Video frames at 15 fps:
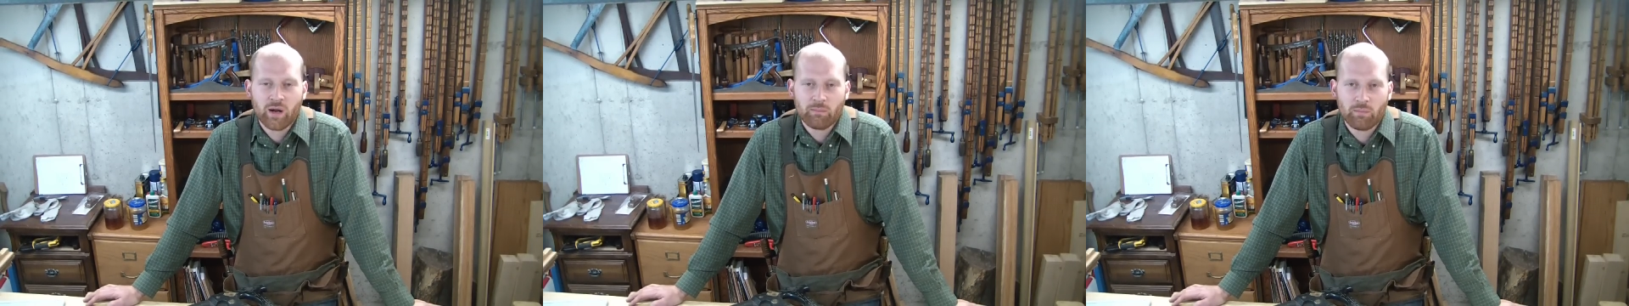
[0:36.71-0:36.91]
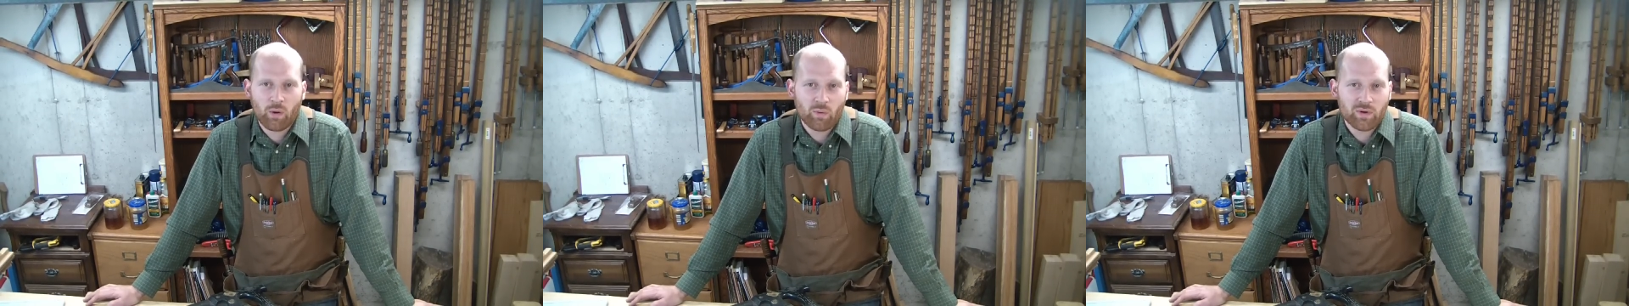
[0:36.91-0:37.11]

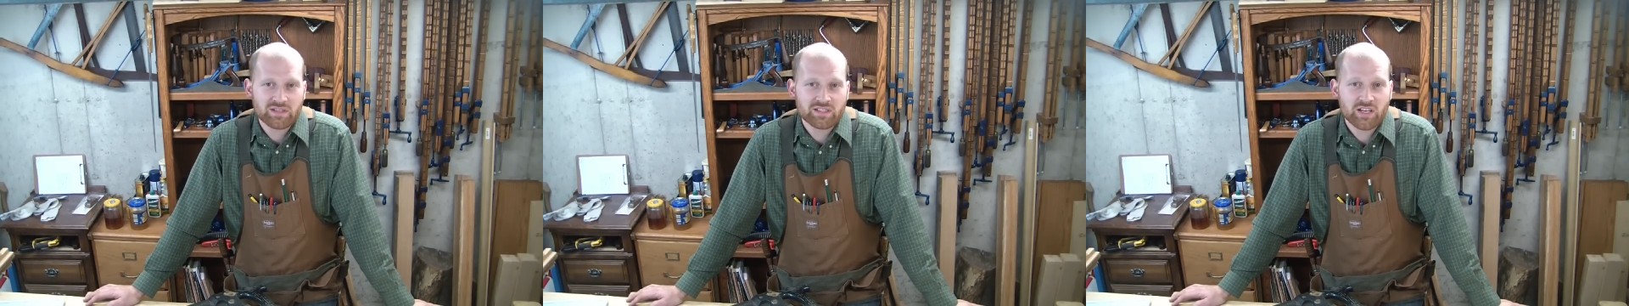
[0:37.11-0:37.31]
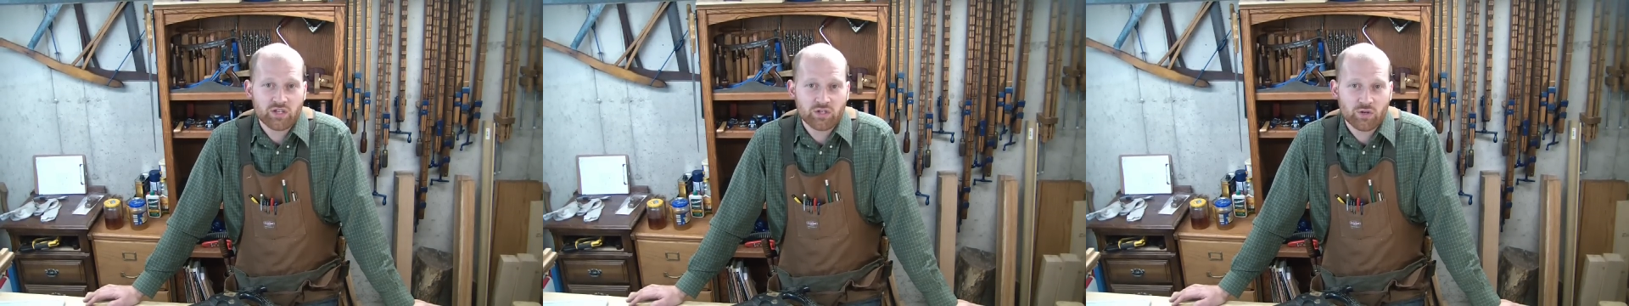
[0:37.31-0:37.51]
But
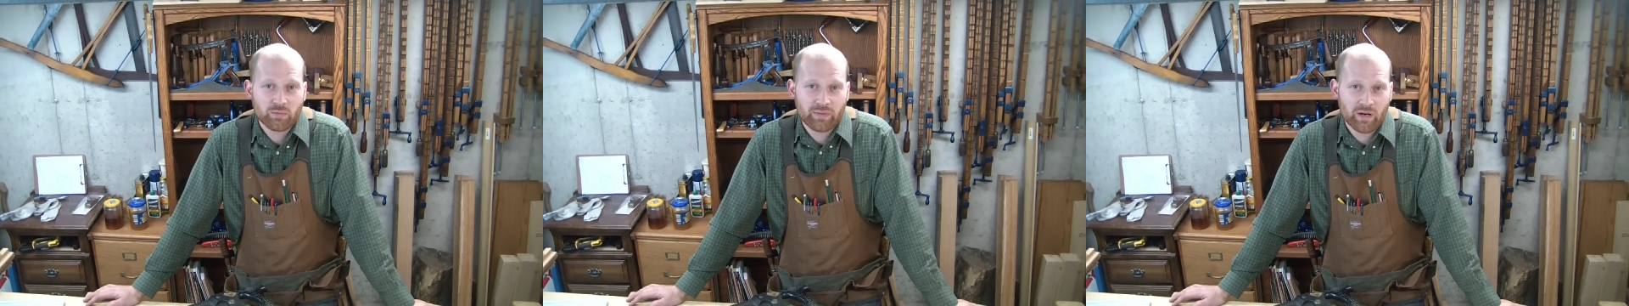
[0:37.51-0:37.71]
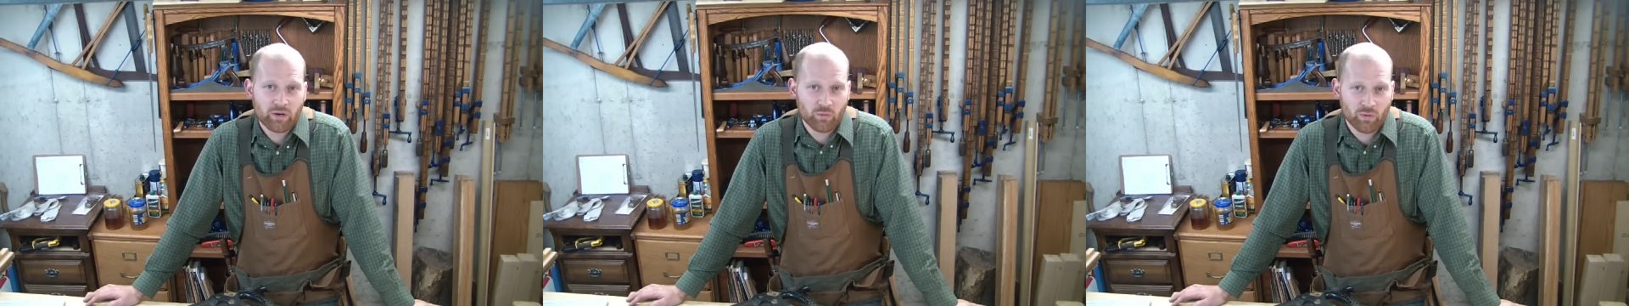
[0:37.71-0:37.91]
one's going to do a
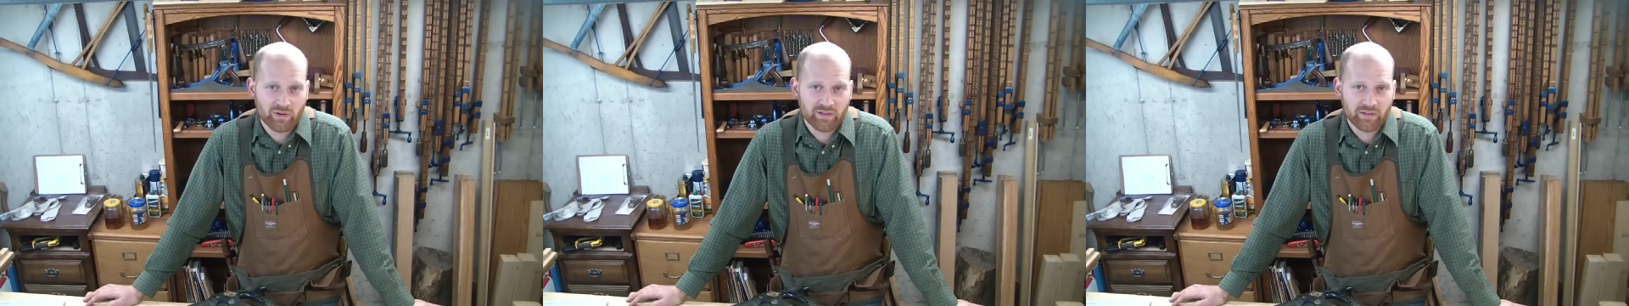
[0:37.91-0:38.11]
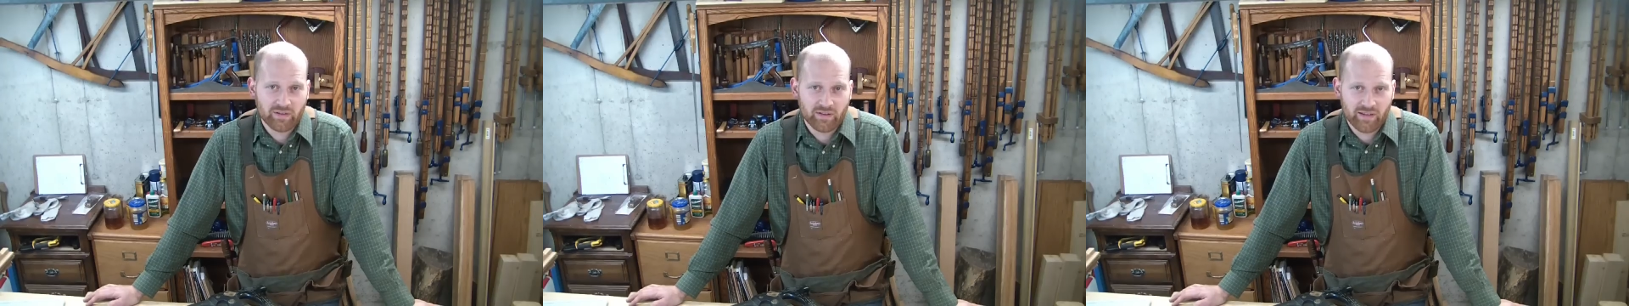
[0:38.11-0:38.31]
better
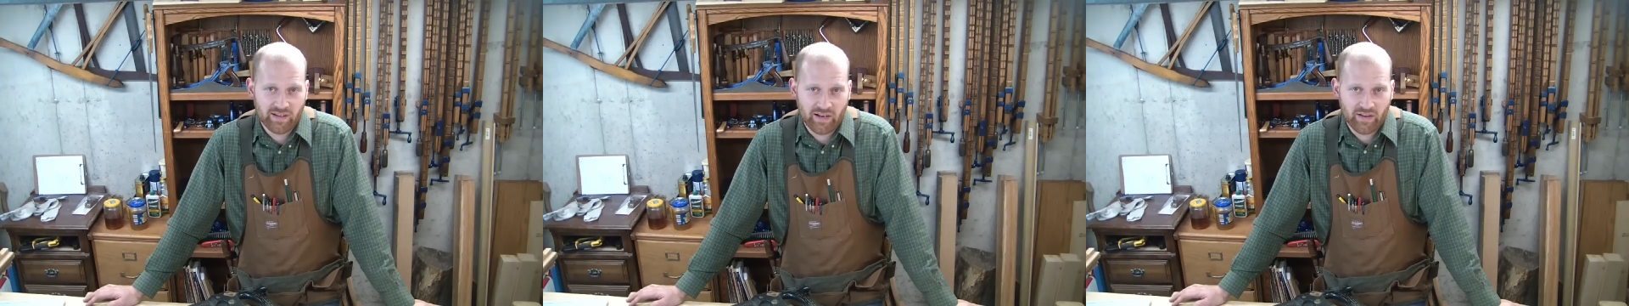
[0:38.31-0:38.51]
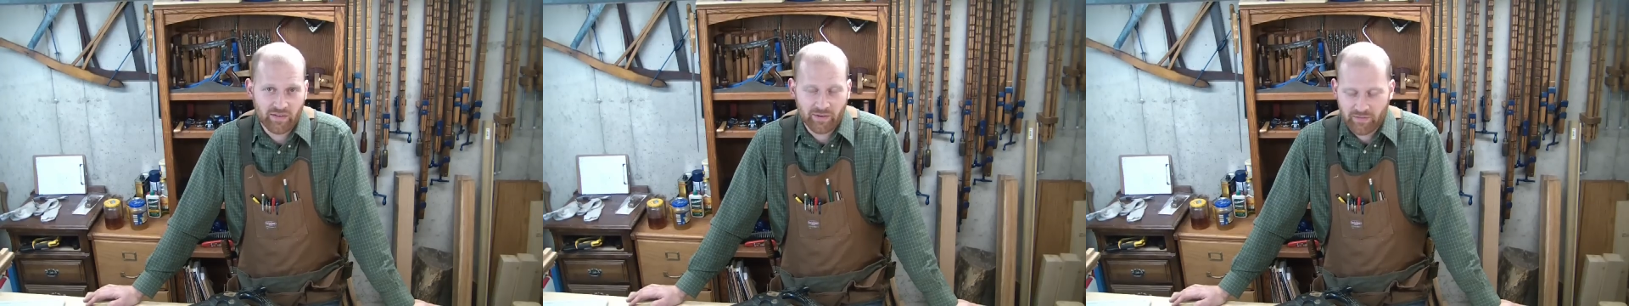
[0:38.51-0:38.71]
work than
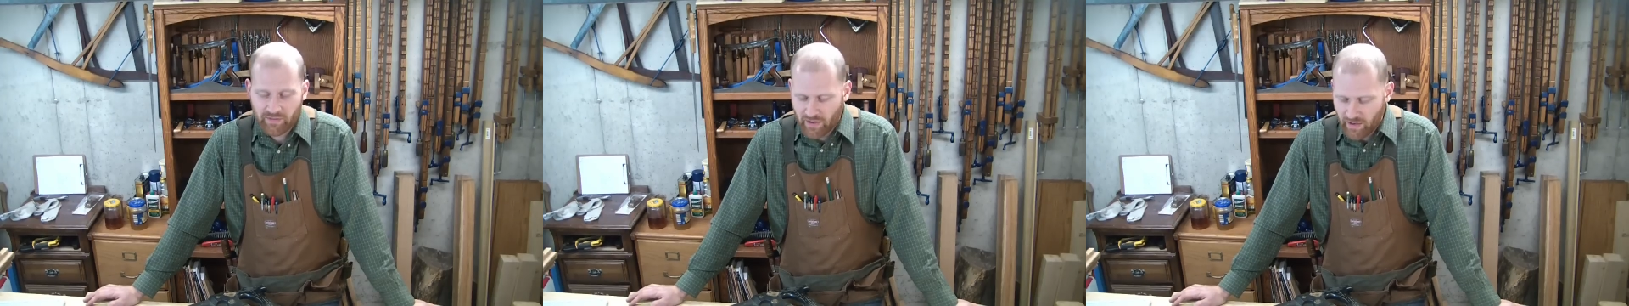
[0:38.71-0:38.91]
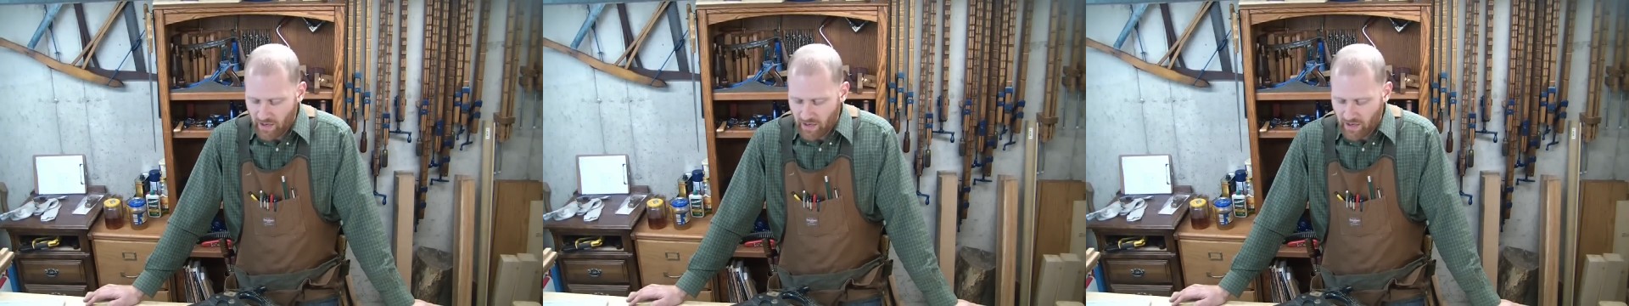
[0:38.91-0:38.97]
the other.